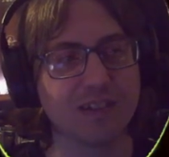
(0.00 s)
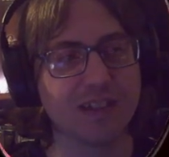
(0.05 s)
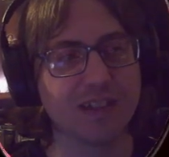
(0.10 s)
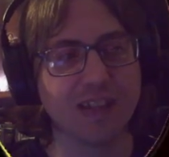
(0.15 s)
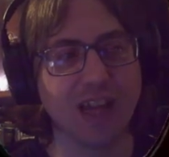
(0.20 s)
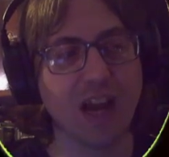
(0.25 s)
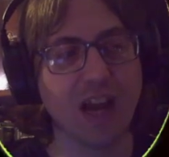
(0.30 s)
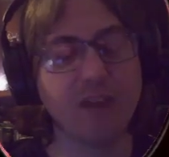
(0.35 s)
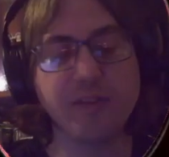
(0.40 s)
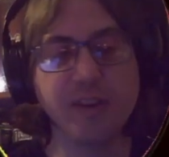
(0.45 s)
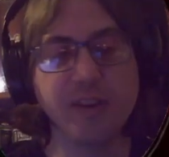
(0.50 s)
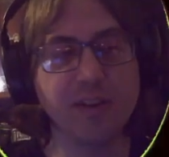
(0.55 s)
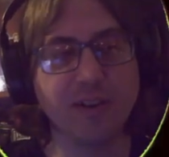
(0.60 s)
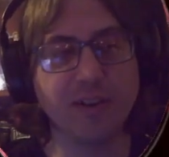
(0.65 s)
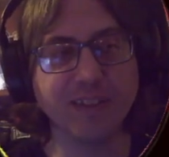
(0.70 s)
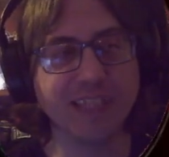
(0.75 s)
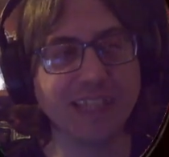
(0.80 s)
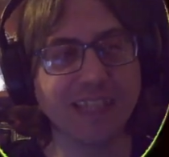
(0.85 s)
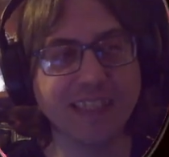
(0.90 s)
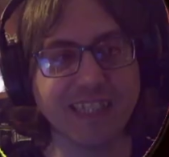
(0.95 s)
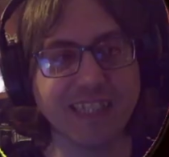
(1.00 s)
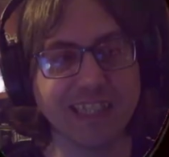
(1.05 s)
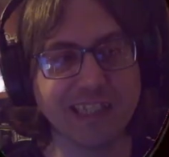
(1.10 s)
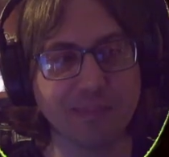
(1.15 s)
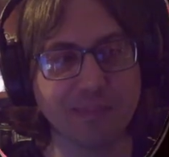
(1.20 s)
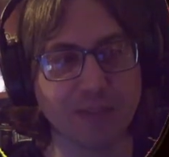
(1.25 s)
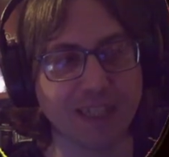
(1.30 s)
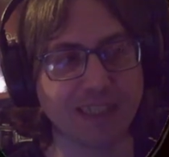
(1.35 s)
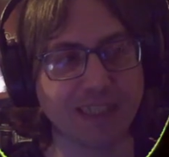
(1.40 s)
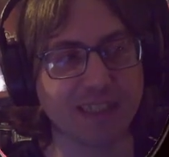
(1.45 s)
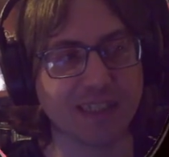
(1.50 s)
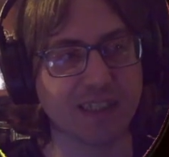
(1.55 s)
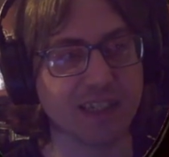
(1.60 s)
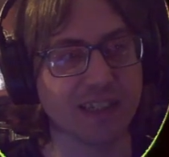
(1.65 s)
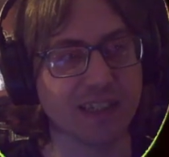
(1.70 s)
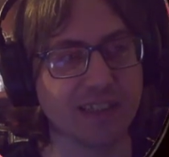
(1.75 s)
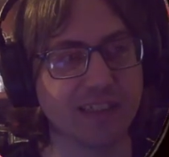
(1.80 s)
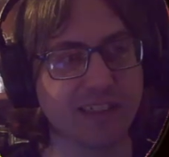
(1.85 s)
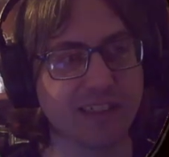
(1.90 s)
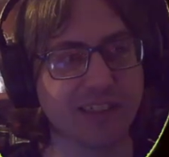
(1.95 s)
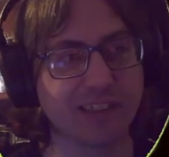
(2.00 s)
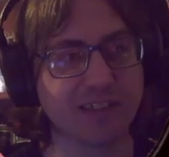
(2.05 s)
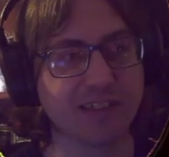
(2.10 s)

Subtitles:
Have you not anticipated this?